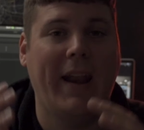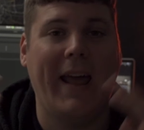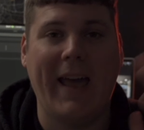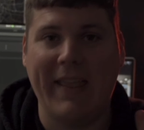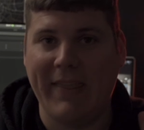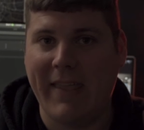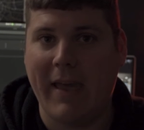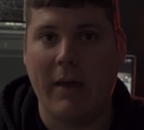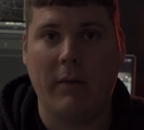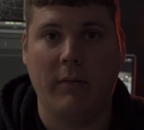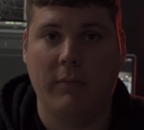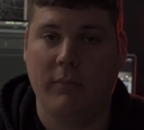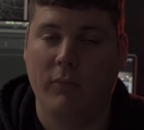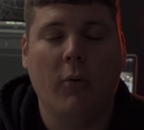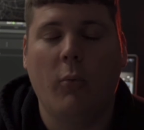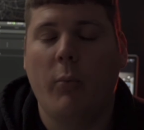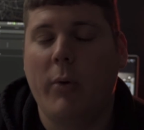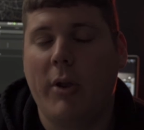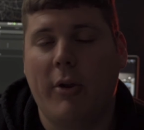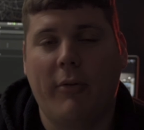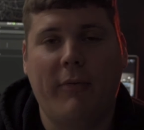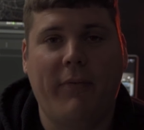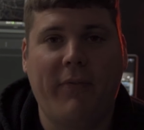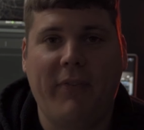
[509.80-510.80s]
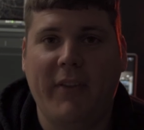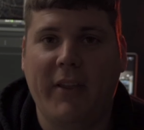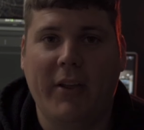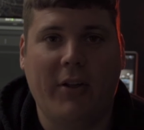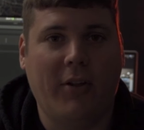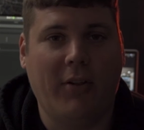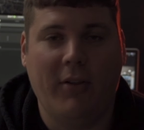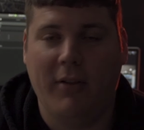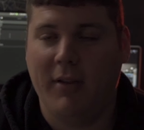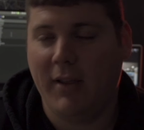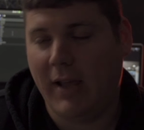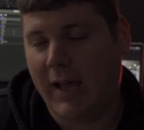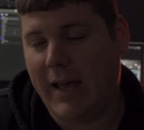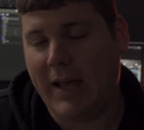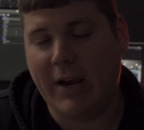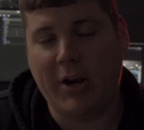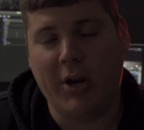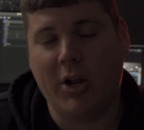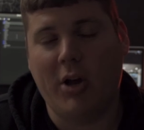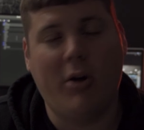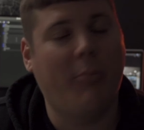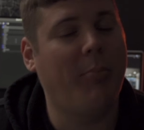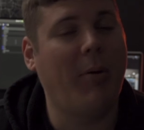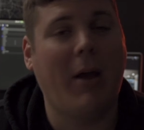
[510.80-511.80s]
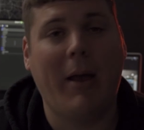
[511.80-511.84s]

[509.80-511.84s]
had that weird feel. I don't know,